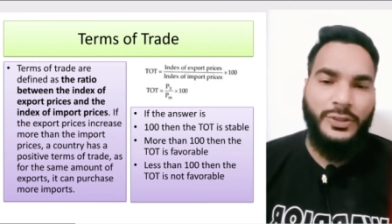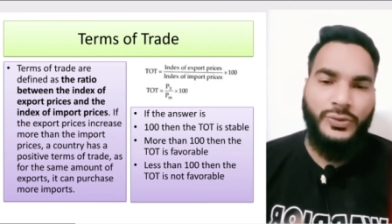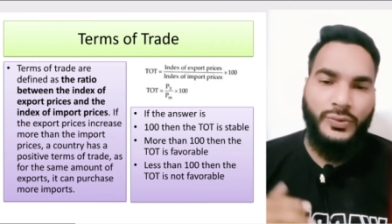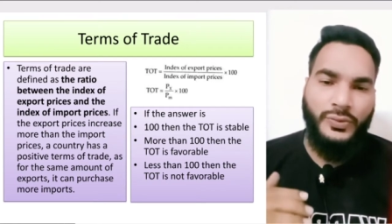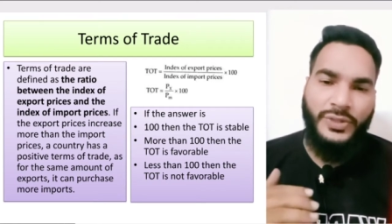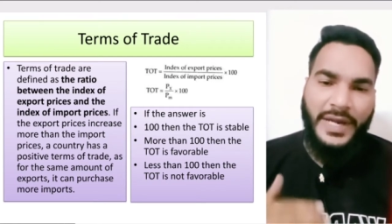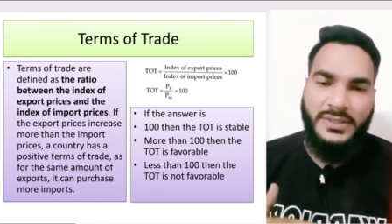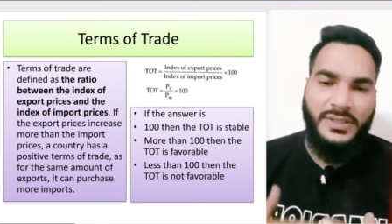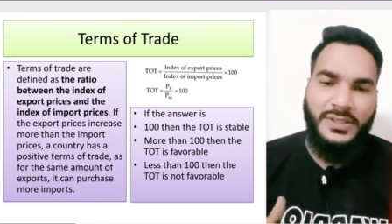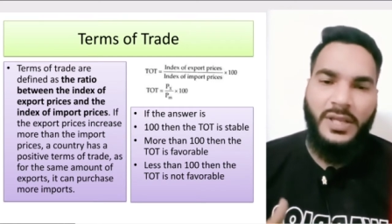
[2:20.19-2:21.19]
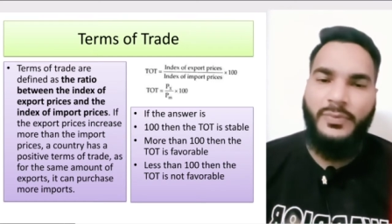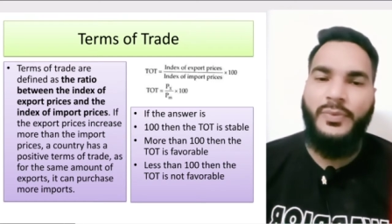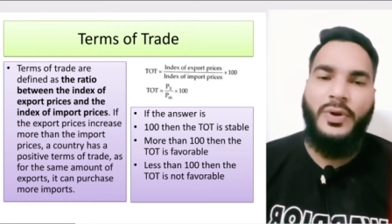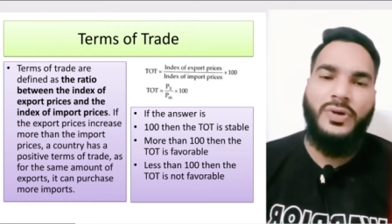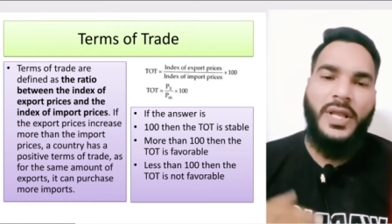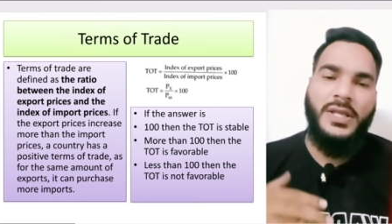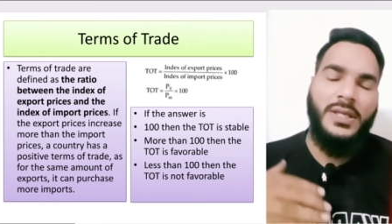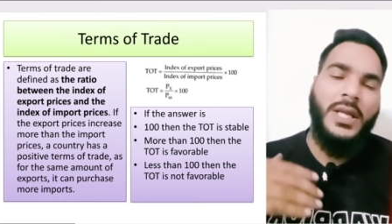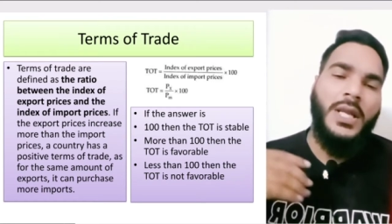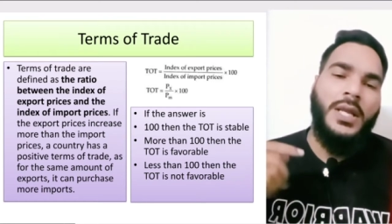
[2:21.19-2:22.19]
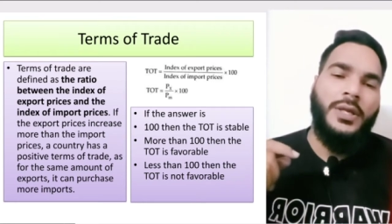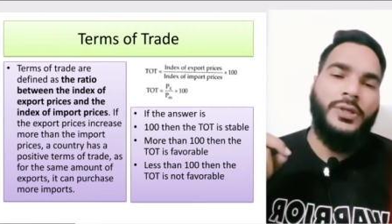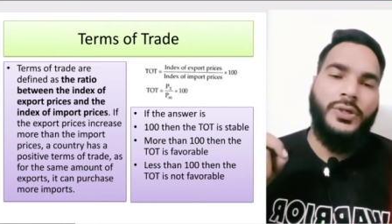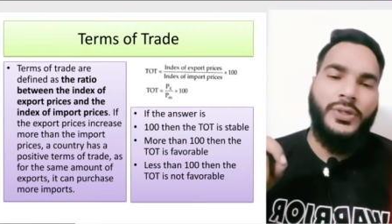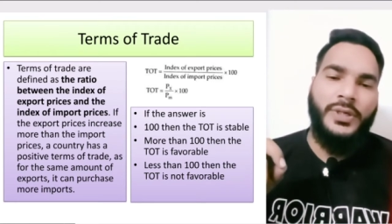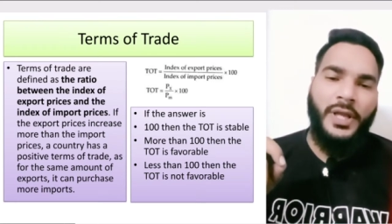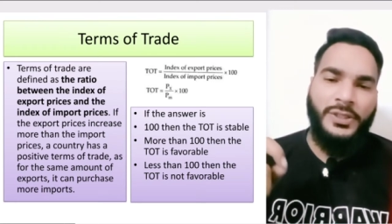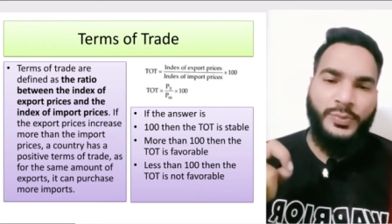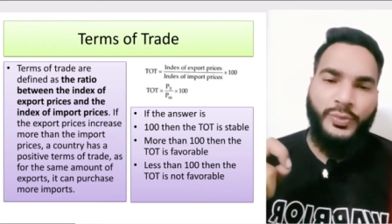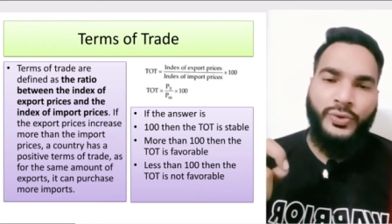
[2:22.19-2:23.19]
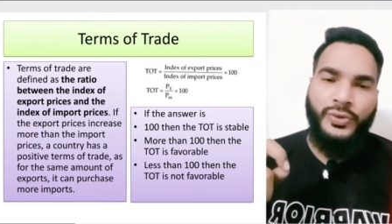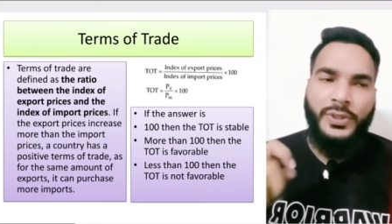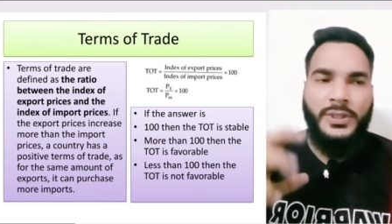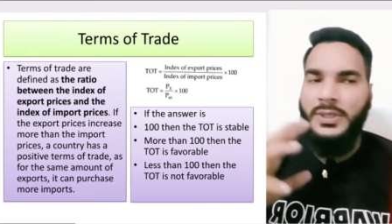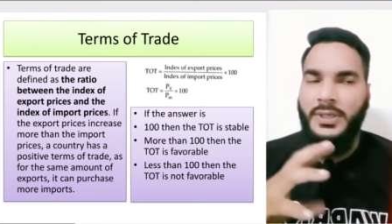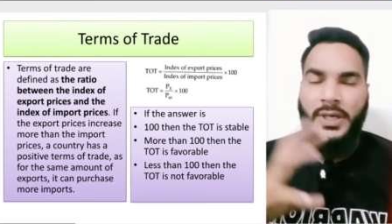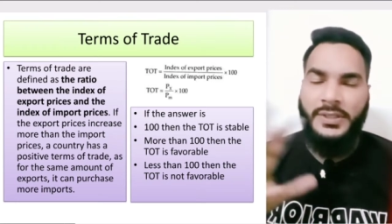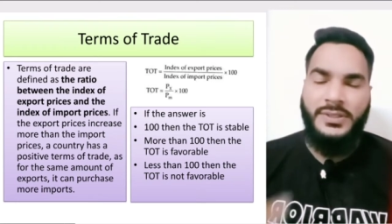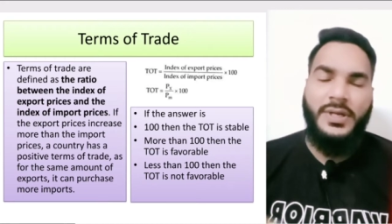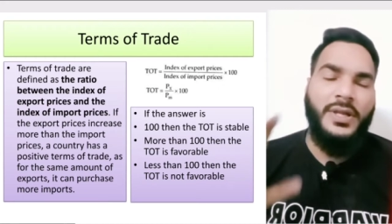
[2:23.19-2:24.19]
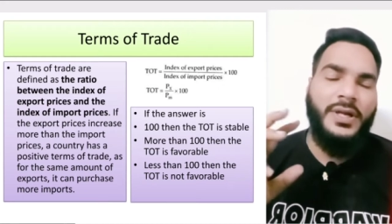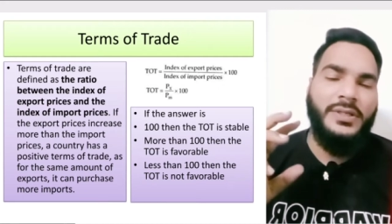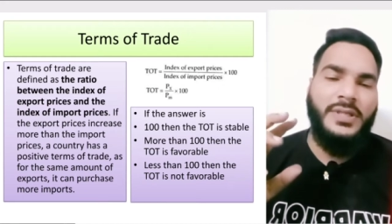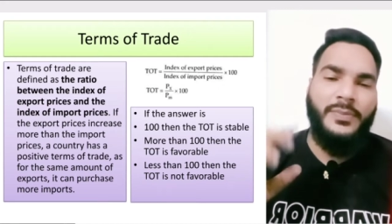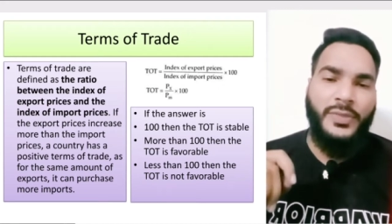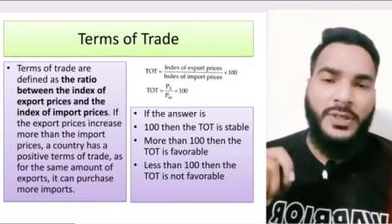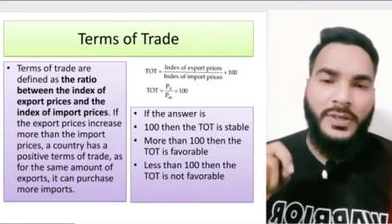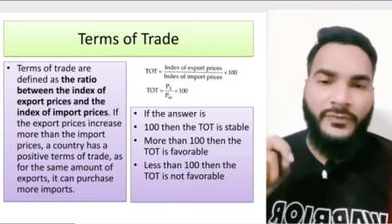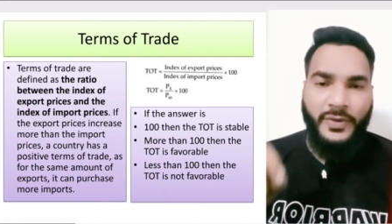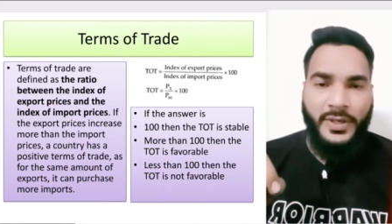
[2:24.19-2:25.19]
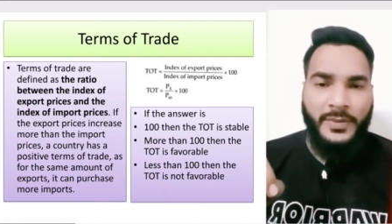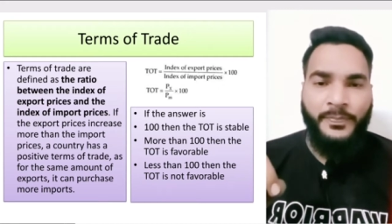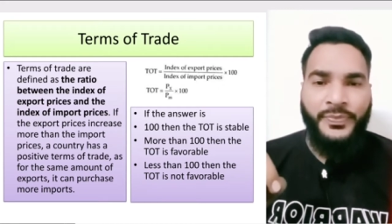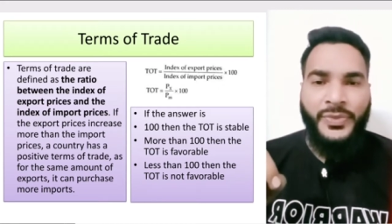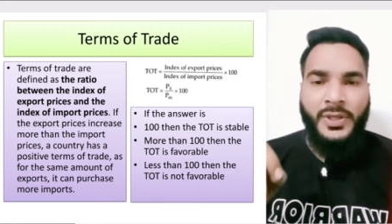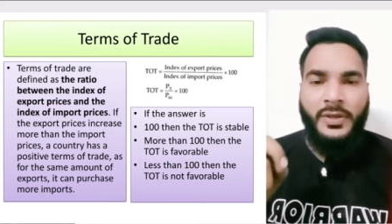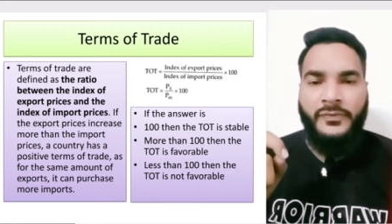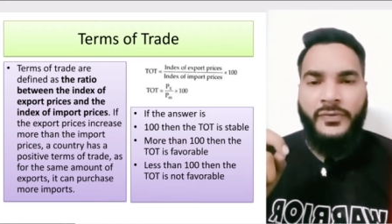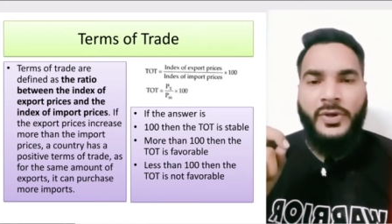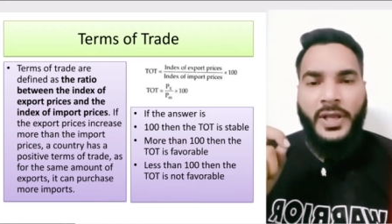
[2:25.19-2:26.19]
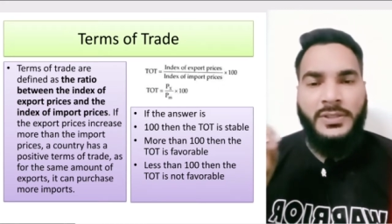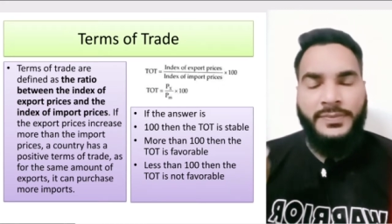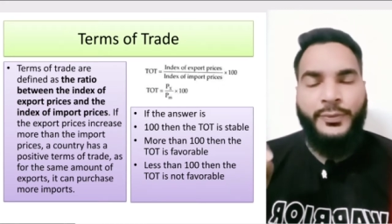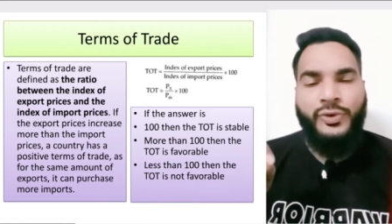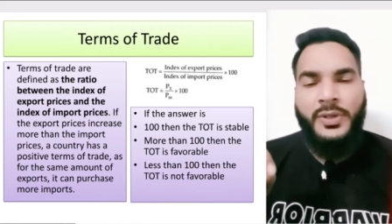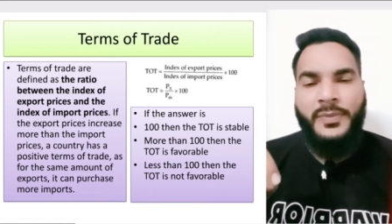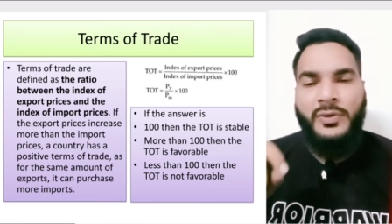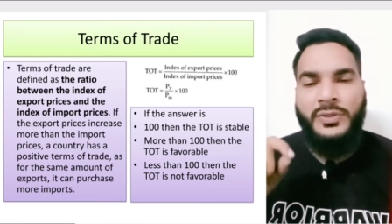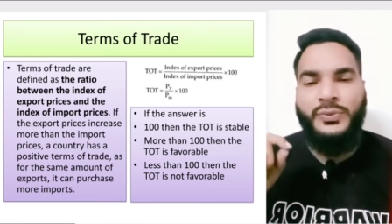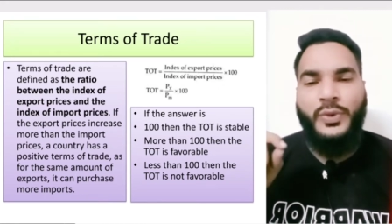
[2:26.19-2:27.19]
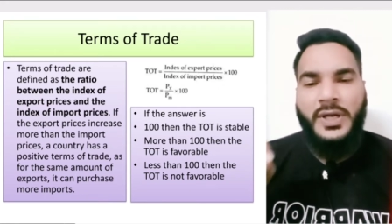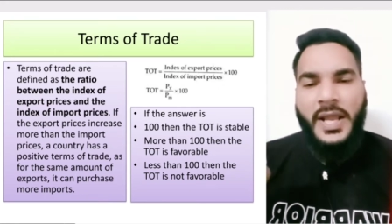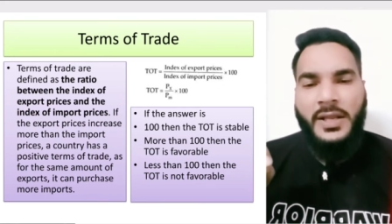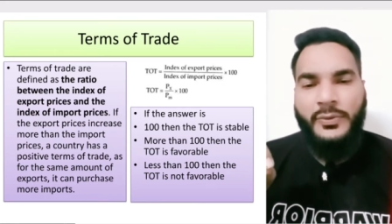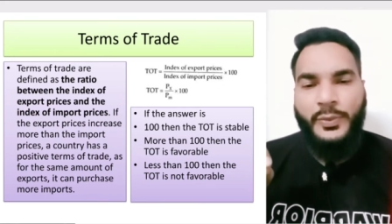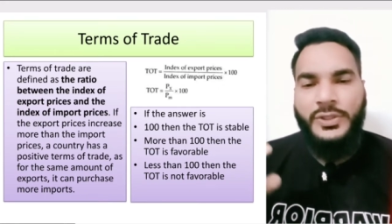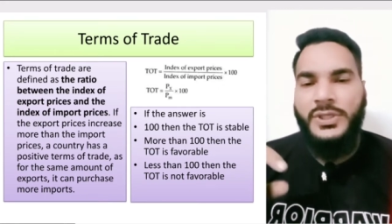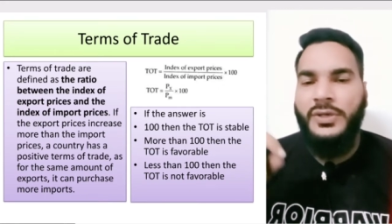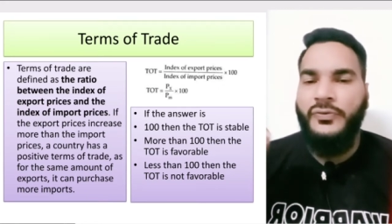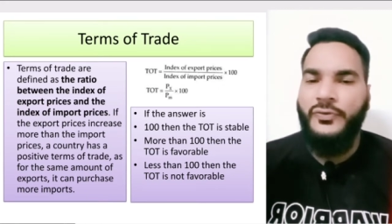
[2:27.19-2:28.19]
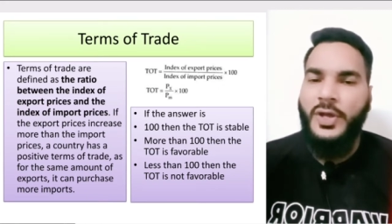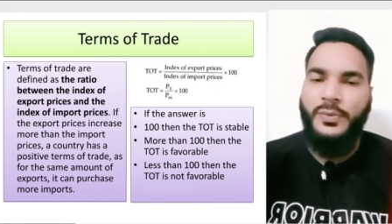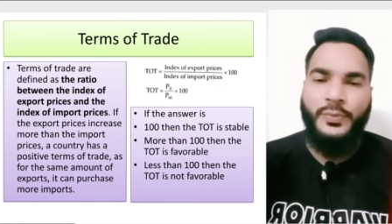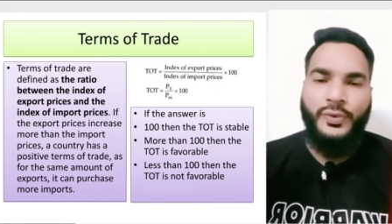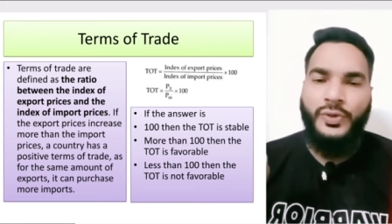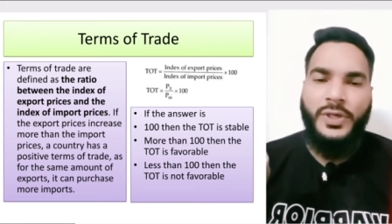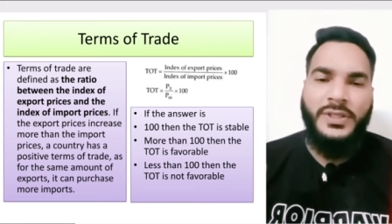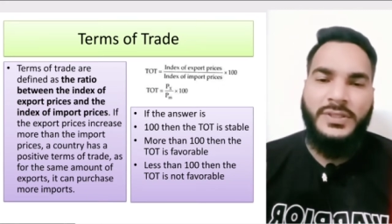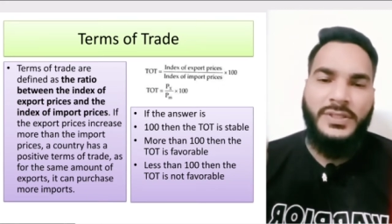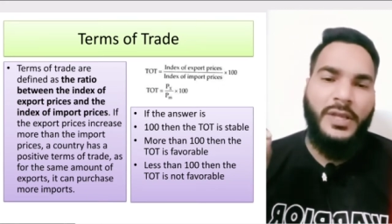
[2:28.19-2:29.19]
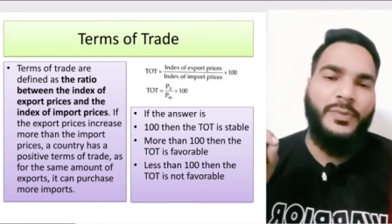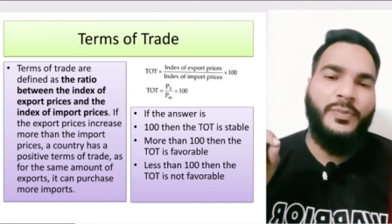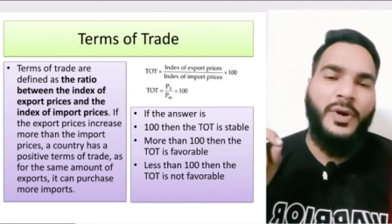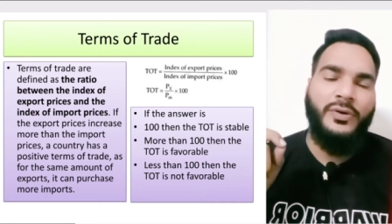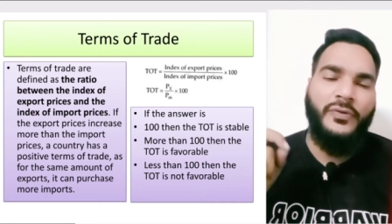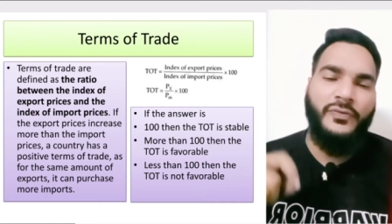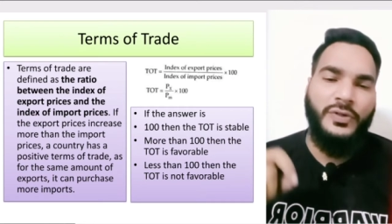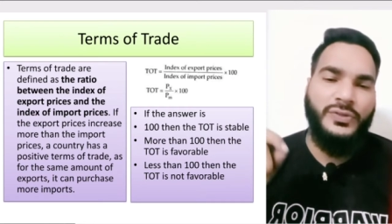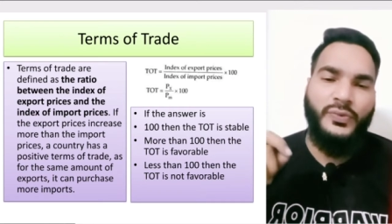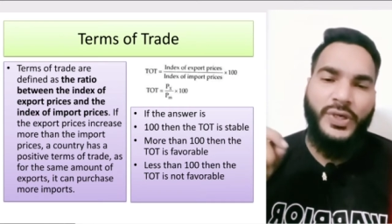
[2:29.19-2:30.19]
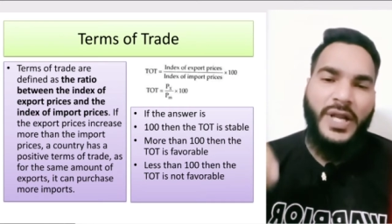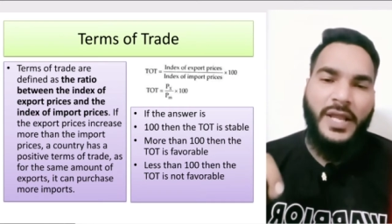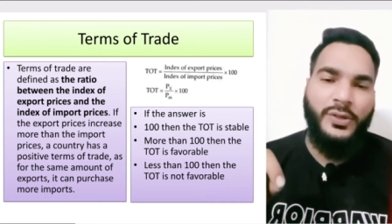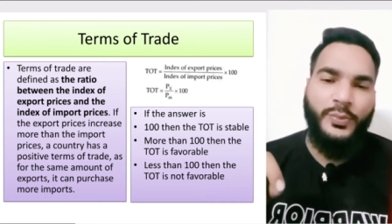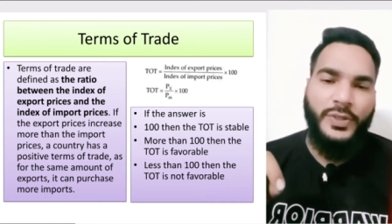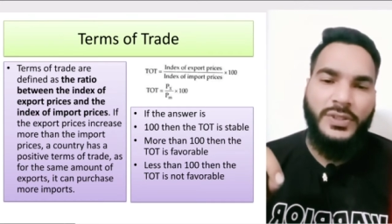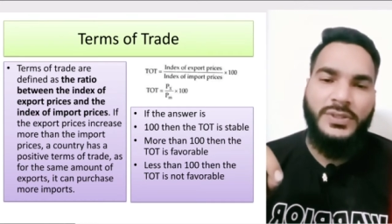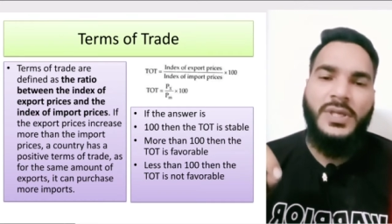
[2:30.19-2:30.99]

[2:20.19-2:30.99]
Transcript: So that's the same amount, like your export, let's take an example. If your export amount is 1 lakh rupees, and if you are importing the same amount of goods 1 lakh rupees,